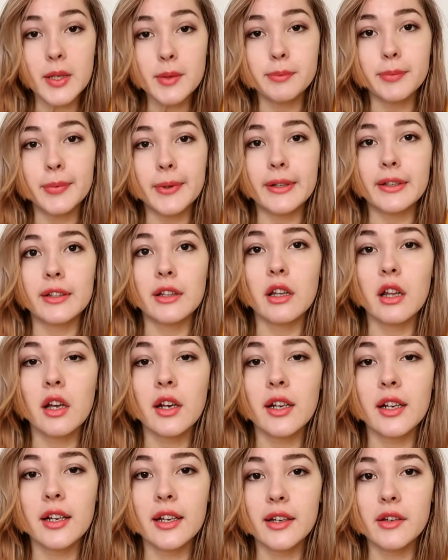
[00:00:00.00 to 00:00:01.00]
But
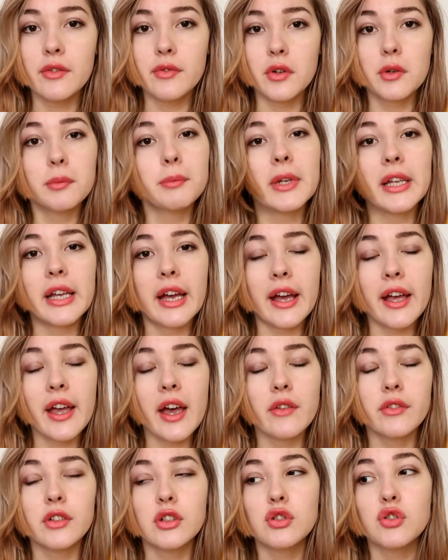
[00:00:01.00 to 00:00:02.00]
luckily for me, I
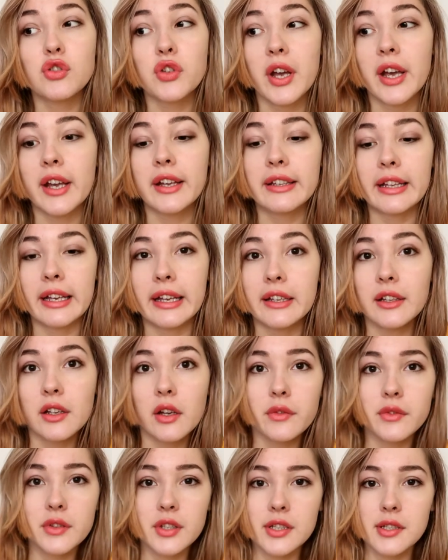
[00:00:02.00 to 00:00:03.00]
haven't tried any
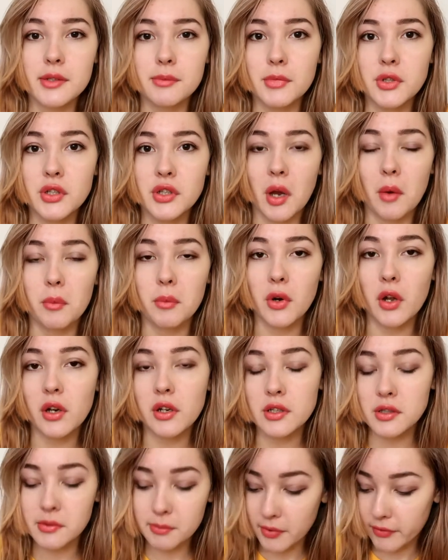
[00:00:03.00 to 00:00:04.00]
of these Missha
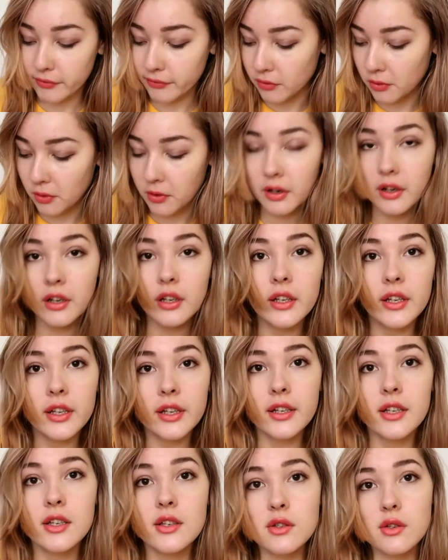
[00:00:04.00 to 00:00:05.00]
products before.
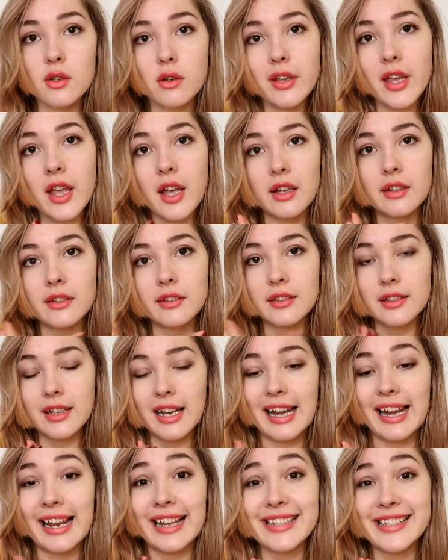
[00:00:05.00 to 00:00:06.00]
So yeah,
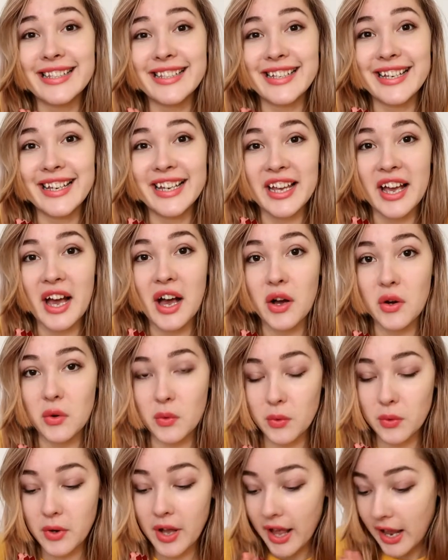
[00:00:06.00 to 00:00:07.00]
let's see how
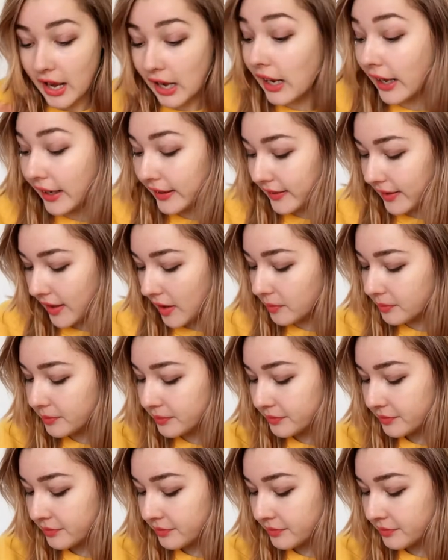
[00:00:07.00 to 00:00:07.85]
I like them.